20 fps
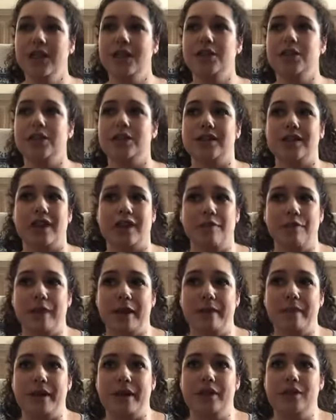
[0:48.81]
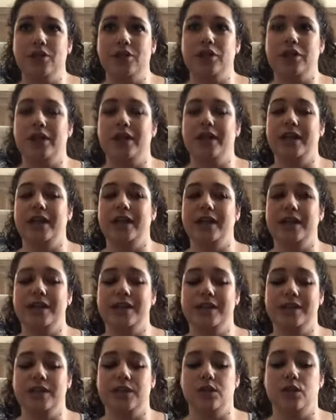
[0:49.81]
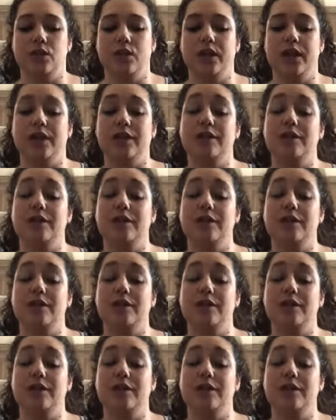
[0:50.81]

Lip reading: Just had a baby. She is going